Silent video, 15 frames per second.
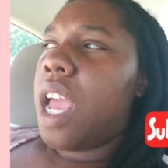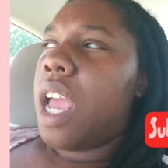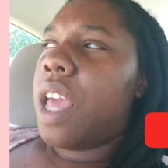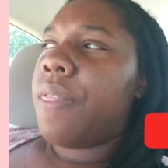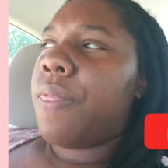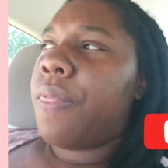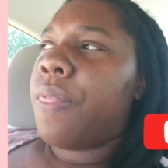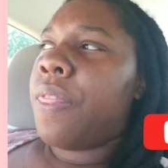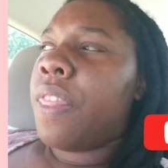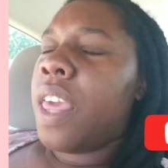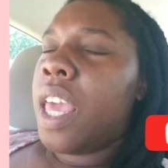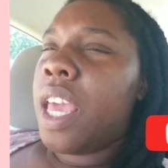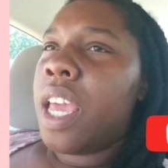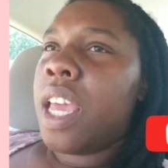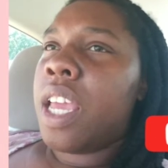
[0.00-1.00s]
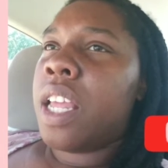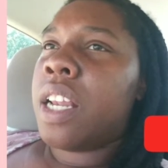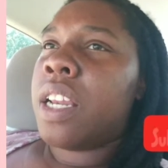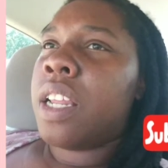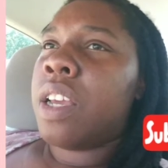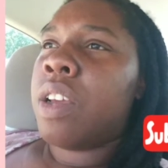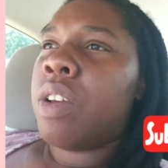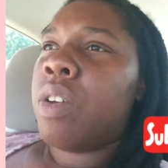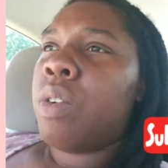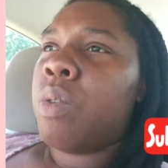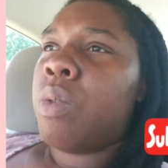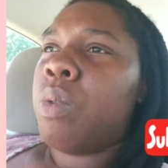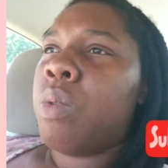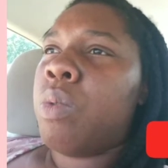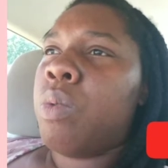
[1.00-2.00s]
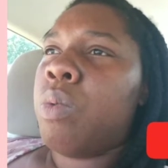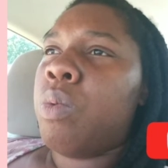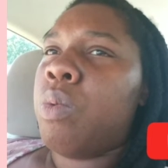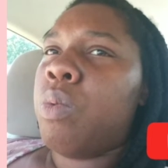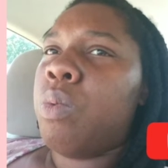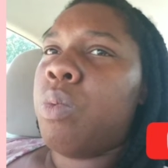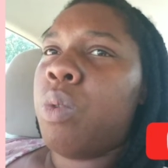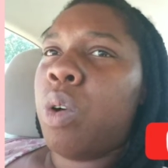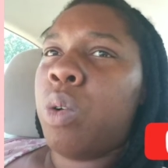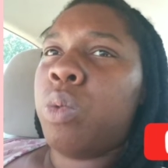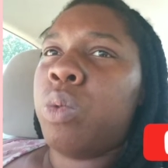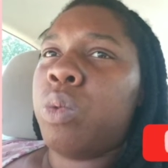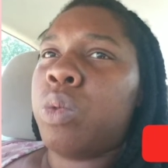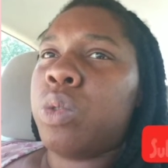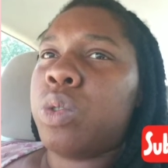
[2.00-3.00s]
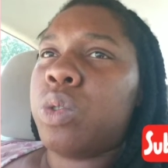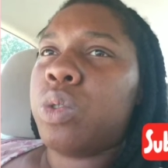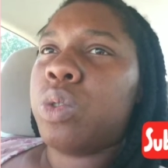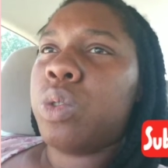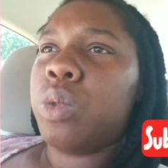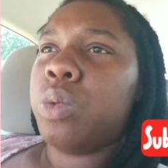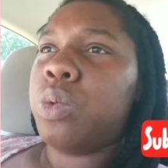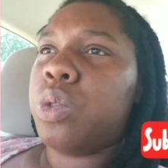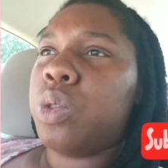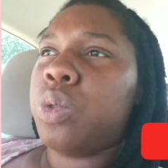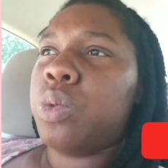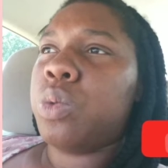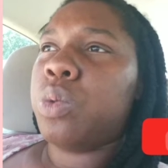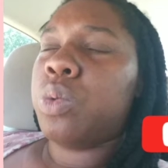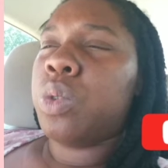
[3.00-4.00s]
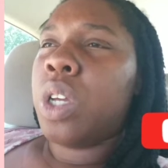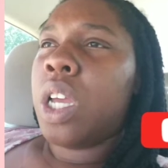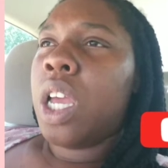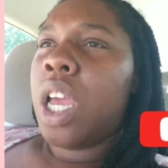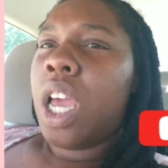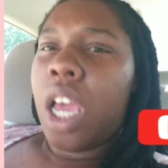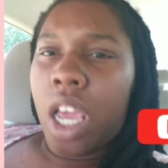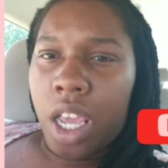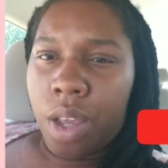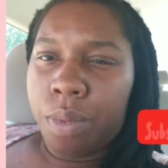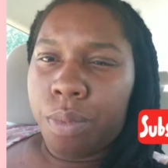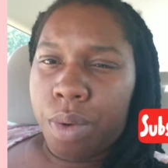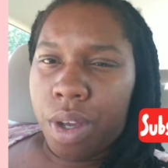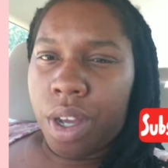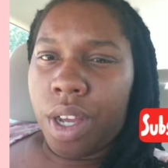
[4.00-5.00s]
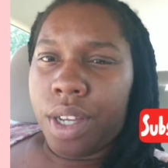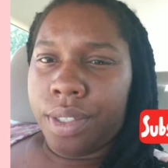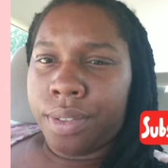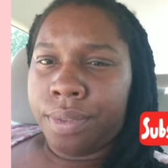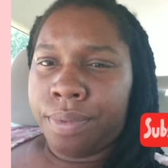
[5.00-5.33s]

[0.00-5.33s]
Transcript: and then want you to hang with her.